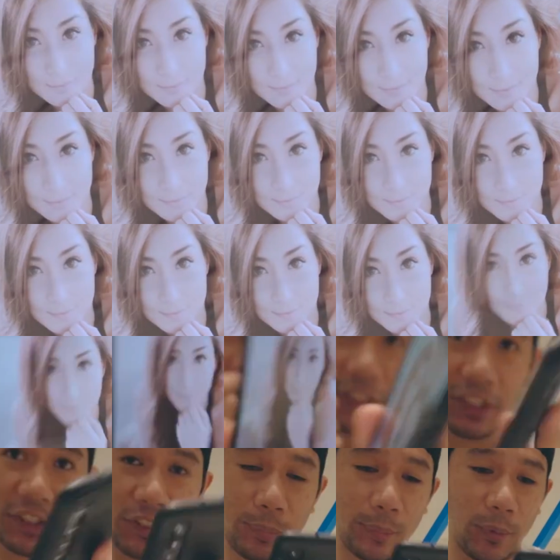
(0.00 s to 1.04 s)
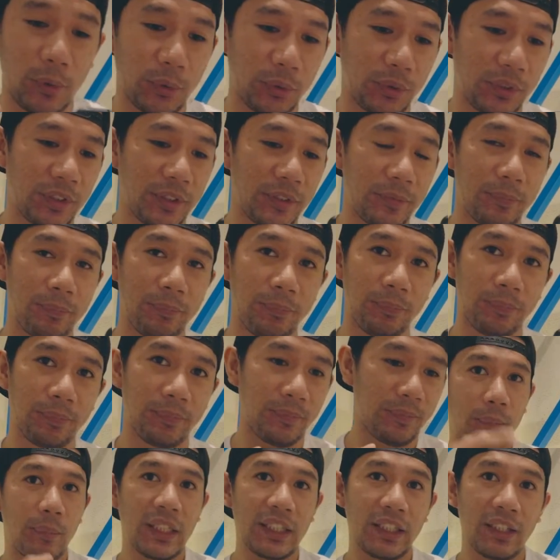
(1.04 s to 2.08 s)
Actually, it's overexposed.
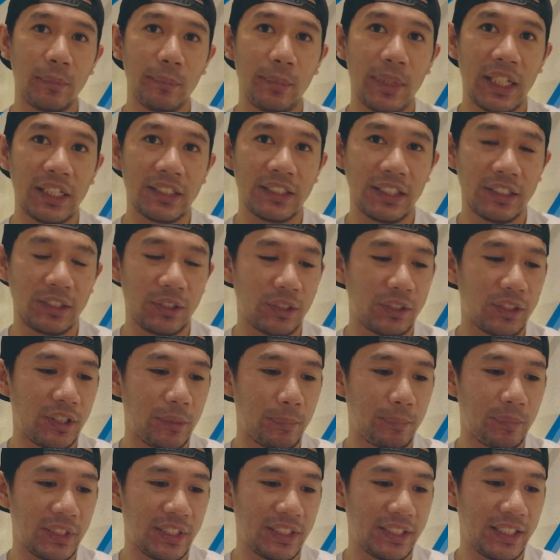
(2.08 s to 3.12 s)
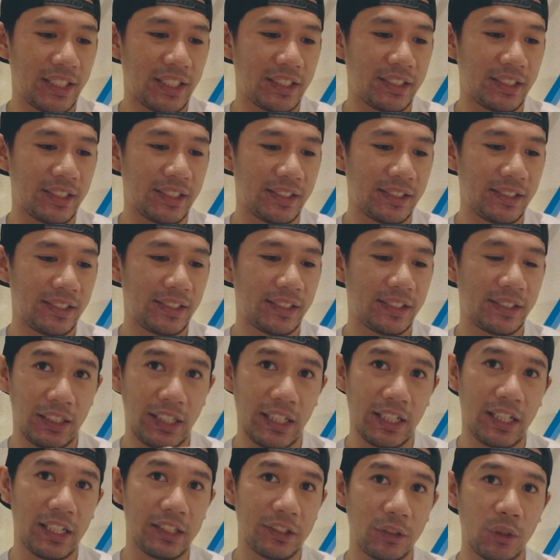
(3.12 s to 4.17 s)
But the magic on the preset is,
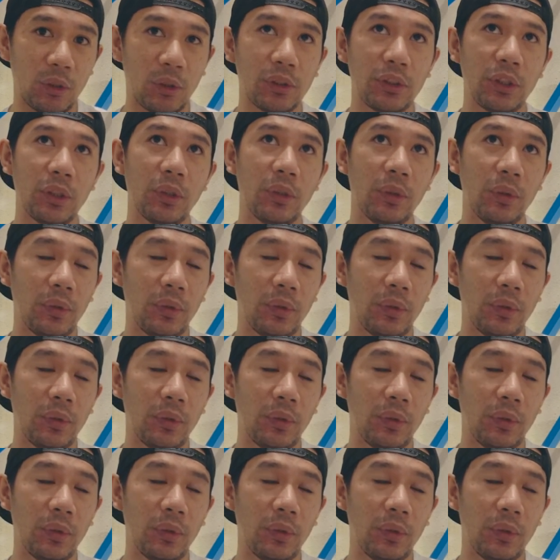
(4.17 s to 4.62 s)
like I told you,